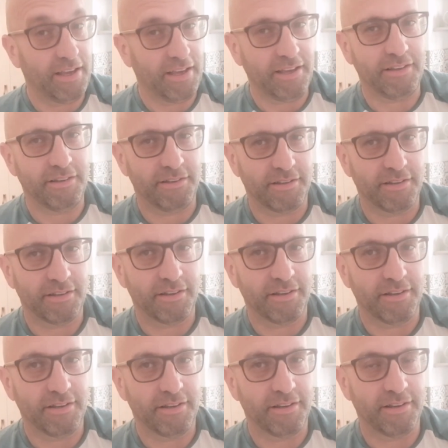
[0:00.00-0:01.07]
These
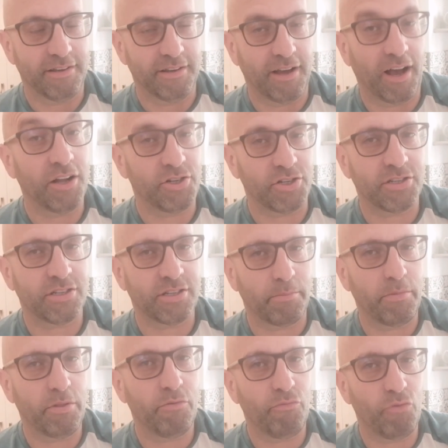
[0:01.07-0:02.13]
are just
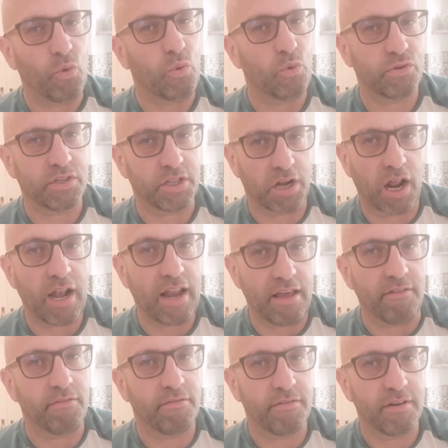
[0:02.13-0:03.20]
some of the rules that I
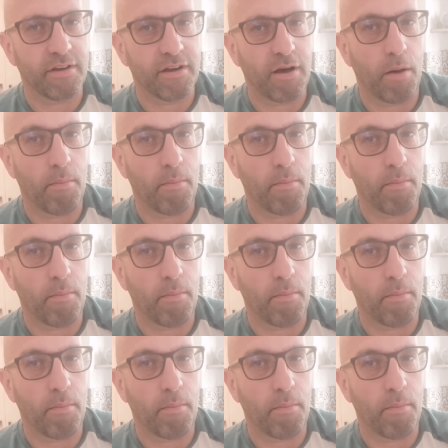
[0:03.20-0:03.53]
live